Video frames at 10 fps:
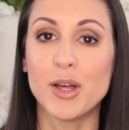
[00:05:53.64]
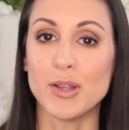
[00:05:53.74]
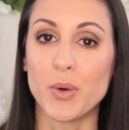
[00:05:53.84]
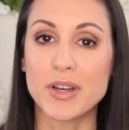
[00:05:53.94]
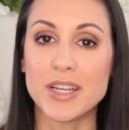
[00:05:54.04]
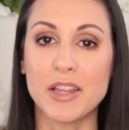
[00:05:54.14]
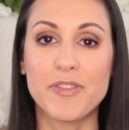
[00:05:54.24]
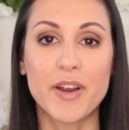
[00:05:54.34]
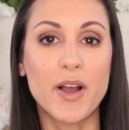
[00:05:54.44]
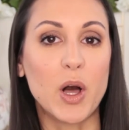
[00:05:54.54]
Lauren
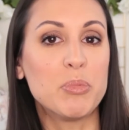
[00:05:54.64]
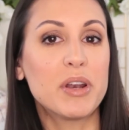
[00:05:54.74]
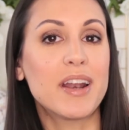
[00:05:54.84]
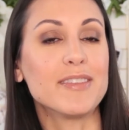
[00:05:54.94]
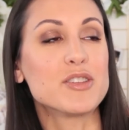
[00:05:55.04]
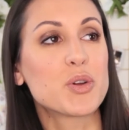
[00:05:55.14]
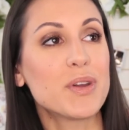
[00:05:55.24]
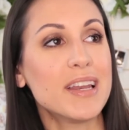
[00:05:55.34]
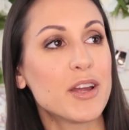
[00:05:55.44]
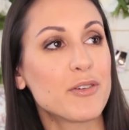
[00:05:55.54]
DellaFera. I'll put it on the
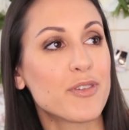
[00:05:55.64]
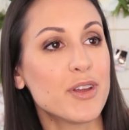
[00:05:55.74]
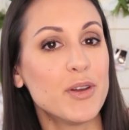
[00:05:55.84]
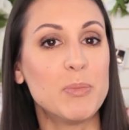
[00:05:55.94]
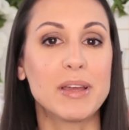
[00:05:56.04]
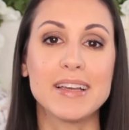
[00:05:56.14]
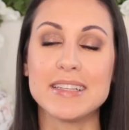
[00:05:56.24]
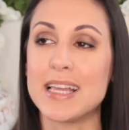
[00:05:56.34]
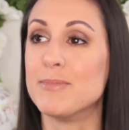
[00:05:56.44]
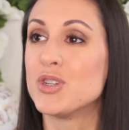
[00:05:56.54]
screen here for you
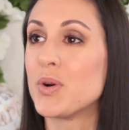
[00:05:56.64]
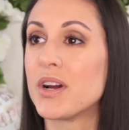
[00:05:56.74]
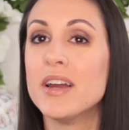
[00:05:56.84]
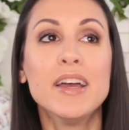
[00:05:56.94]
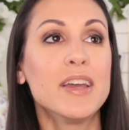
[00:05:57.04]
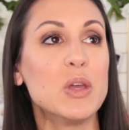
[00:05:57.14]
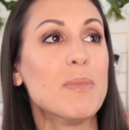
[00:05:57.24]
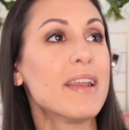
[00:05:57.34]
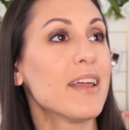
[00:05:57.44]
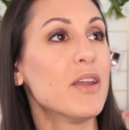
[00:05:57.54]
because I'm sure you
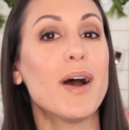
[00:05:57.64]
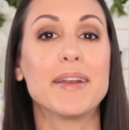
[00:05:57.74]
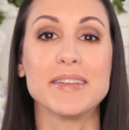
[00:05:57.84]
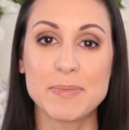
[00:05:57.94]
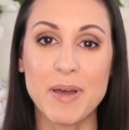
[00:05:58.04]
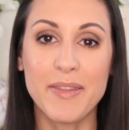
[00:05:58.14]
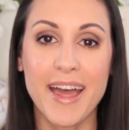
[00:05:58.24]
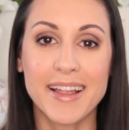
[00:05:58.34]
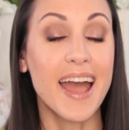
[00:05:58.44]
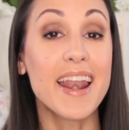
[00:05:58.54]
may not know how to spell
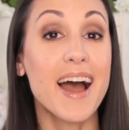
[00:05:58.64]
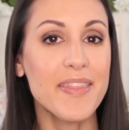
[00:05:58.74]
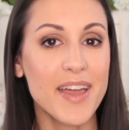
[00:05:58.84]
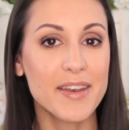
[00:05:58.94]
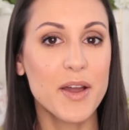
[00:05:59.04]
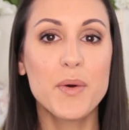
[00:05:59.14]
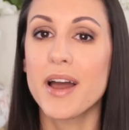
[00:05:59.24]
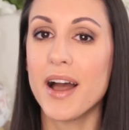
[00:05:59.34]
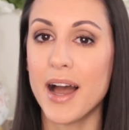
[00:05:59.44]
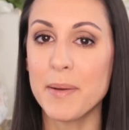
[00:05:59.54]
that. And on that note,
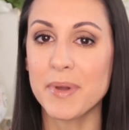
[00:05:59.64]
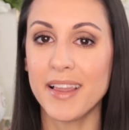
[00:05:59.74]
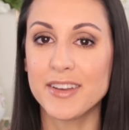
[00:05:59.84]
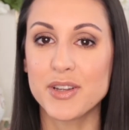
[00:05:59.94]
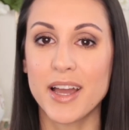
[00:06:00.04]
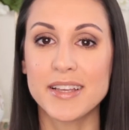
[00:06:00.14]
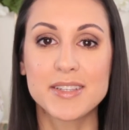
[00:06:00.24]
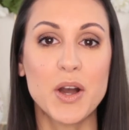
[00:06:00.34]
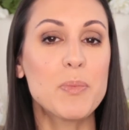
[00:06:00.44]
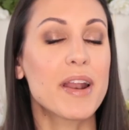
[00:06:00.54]
I'm gonna let you guys
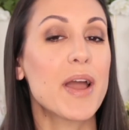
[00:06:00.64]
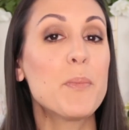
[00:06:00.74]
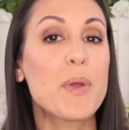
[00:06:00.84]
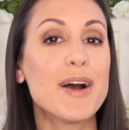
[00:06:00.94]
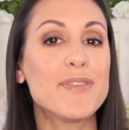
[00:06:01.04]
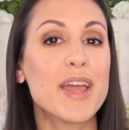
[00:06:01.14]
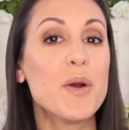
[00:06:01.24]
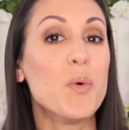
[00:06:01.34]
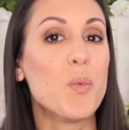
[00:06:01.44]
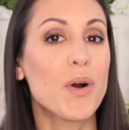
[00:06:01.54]
go, but I hope you have a
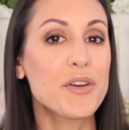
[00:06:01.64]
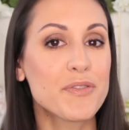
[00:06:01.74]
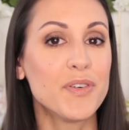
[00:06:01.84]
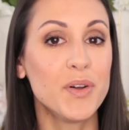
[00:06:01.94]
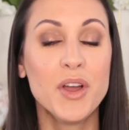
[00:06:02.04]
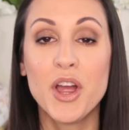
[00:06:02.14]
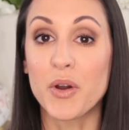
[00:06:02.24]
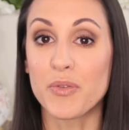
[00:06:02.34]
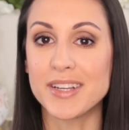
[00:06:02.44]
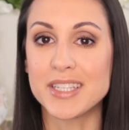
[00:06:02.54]
wonderful
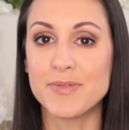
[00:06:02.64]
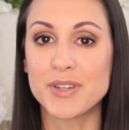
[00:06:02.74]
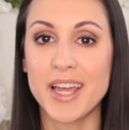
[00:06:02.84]
rest of your